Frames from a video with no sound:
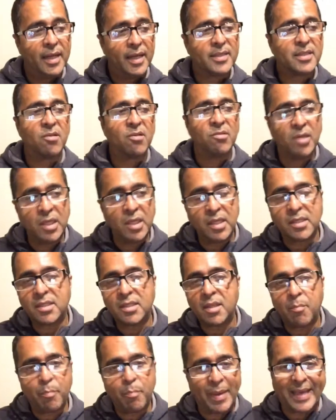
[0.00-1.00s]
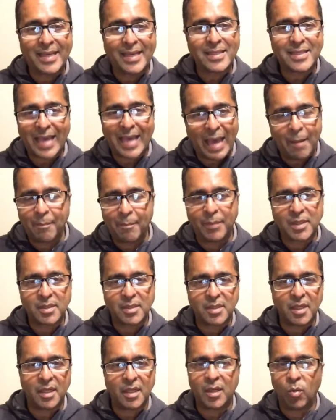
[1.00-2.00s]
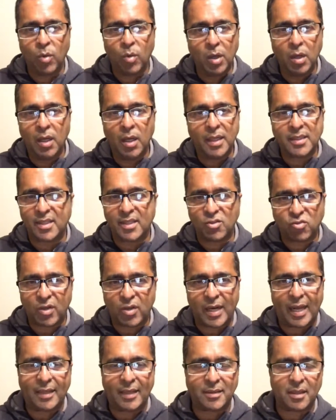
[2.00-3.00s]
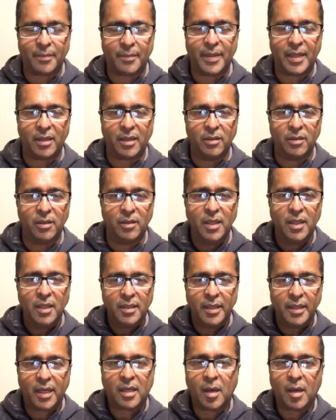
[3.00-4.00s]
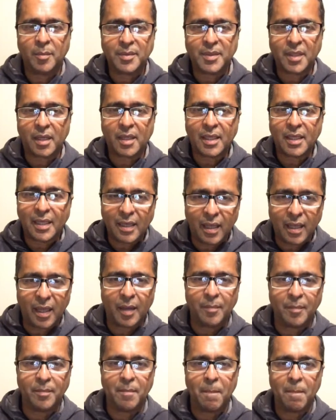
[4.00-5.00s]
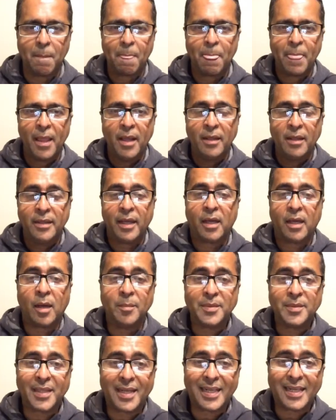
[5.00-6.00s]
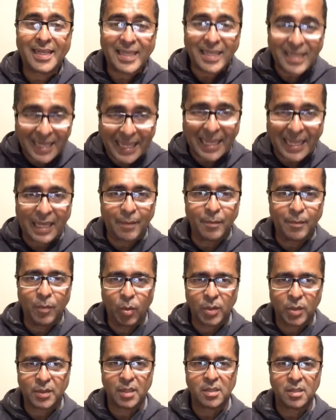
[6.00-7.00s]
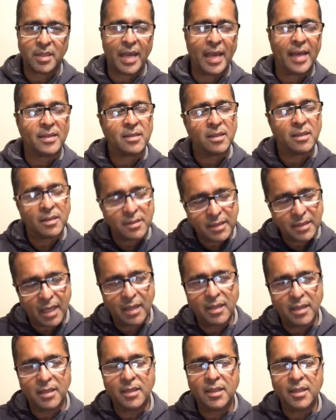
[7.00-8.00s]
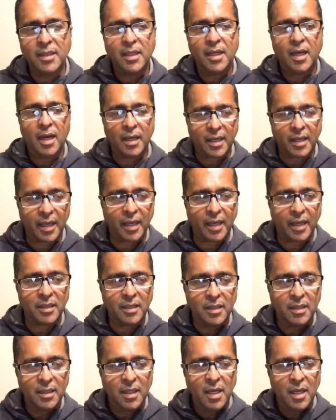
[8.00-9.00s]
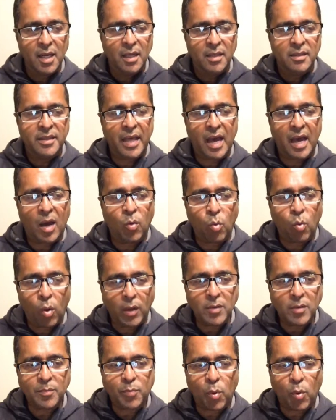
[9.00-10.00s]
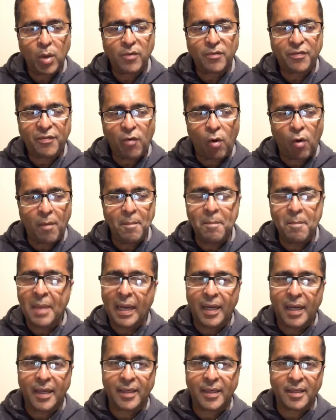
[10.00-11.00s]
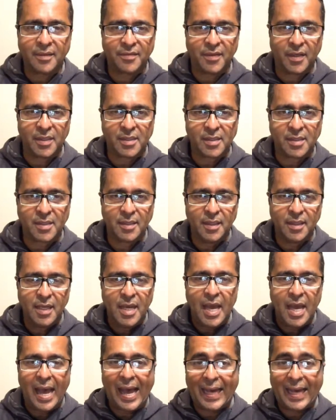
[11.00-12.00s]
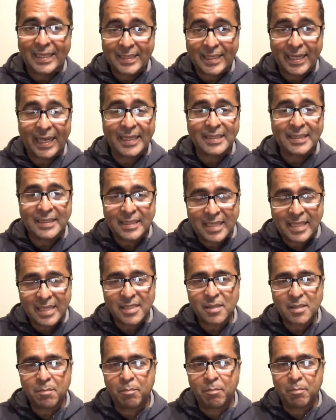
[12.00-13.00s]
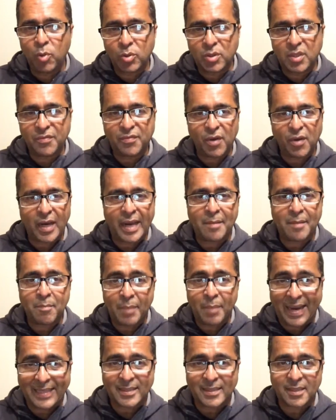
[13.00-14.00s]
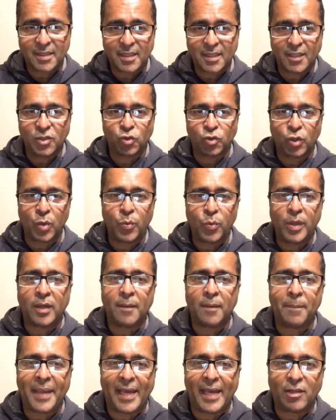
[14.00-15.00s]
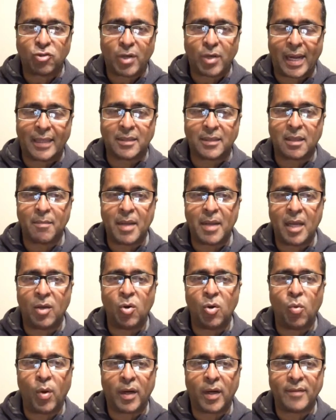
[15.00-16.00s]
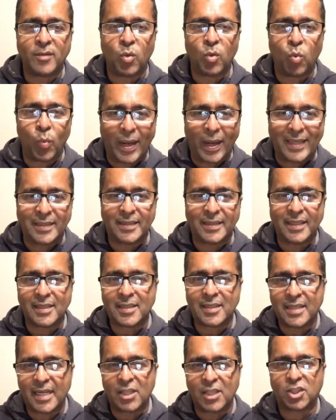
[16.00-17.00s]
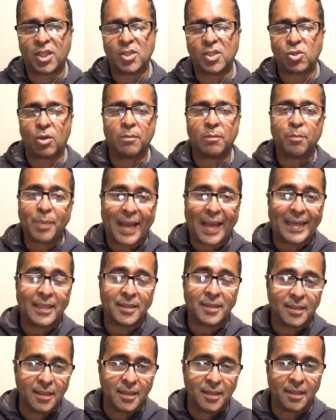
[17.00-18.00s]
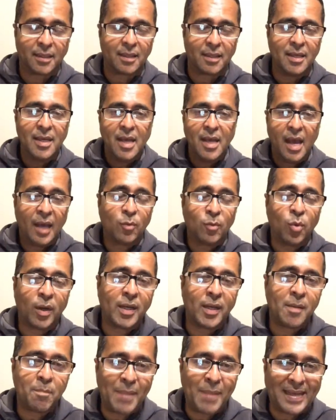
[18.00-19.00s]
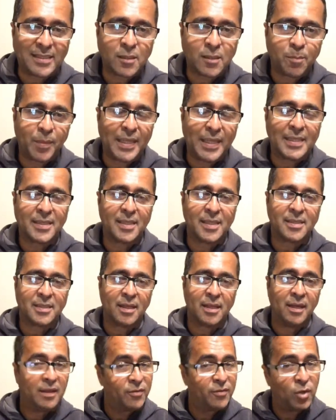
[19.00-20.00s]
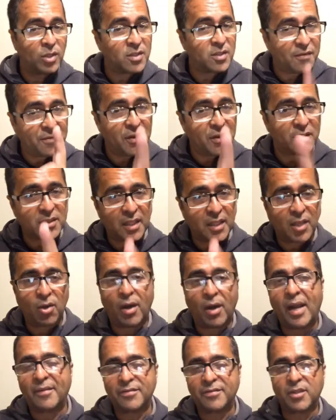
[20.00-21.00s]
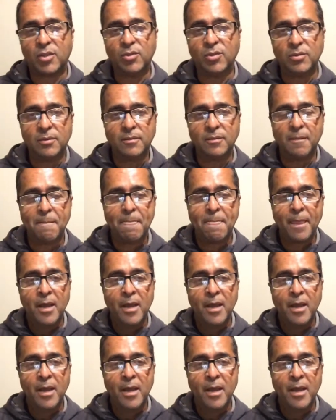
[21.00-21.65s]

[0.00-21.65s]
There's a reason the biggest embassy in the world is in Trinidad and Tobago. They come to claim. They come to claim what is theirs. And I'll tell you again, there are 1.4 million of us. And in this beautiful and blessed country, we can make Trinidad and Tobago one of the wealthiest nations on planet Earth and one of the best places to live. You know what's the first thing you all have to do?